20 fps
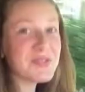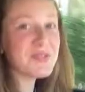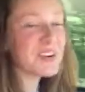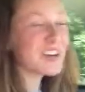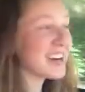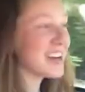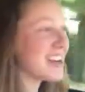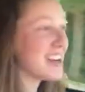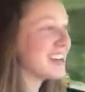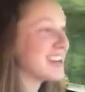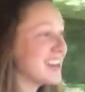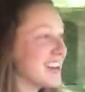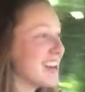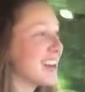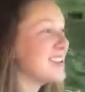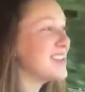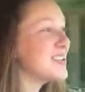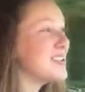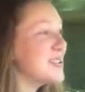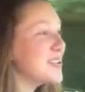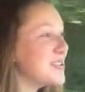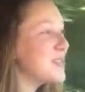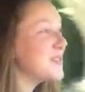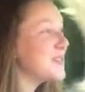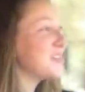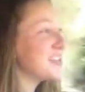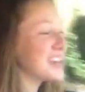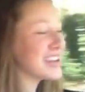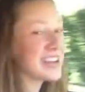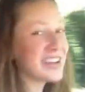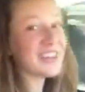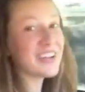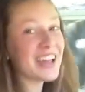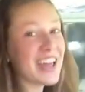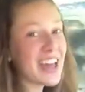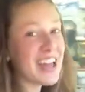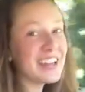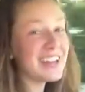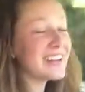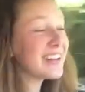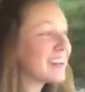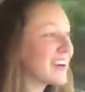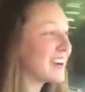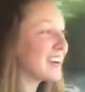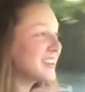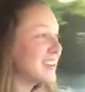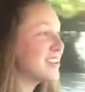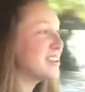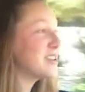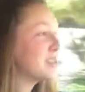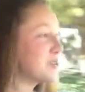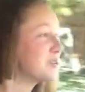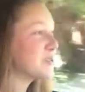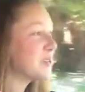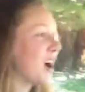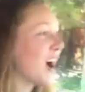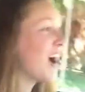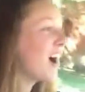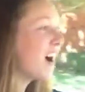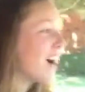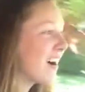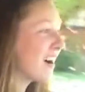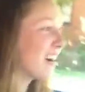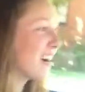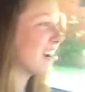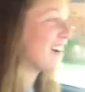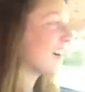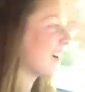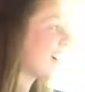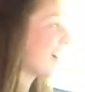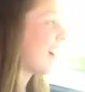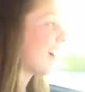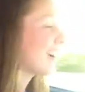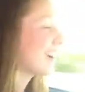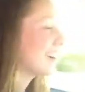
we're in a new vehicle. Kaelyn got a new car. I